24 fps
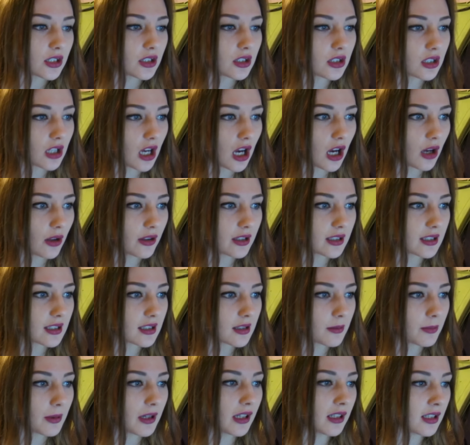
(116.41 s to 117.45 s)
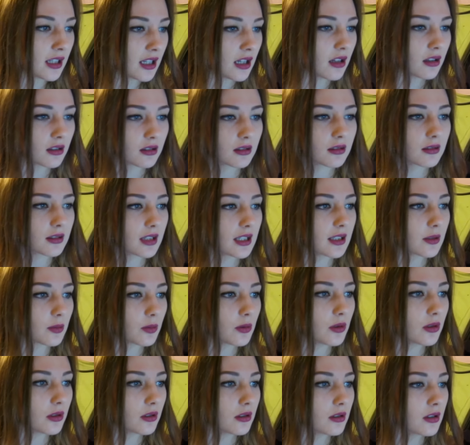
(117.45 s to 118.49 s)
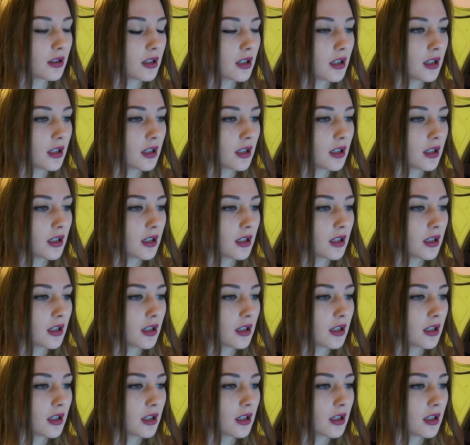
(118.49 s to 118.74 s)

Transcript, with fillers: So this is a big deal. This will